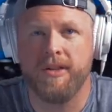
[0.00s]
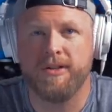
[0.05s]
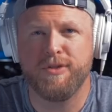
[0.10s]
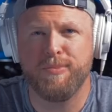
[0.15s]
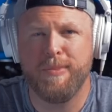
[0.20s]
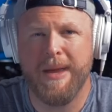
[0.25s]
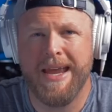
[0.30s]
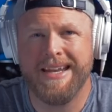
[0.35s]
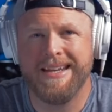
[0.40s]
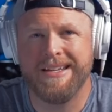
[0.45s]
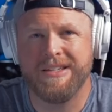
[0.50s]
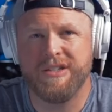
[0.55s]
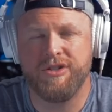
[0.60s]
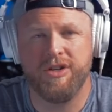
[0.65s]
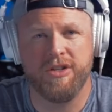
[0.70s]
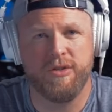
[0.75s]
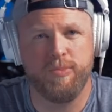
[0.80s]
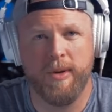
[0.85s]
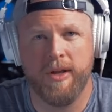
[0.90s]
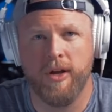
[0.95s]
this man has
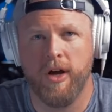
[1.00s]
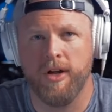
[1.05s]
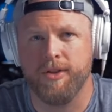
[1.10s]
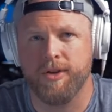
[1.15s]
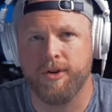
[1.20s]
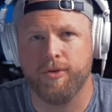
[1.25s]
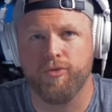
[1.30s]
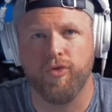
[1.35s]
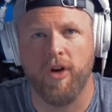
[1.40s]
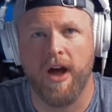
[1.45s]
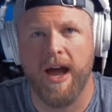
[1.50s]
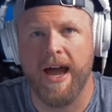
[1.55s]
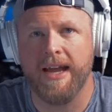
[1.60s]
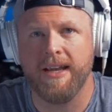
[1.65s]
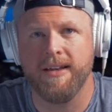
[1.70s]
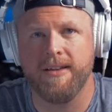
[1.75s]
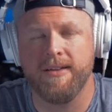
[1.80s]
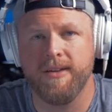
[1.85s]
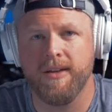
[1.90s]
just been on the grind,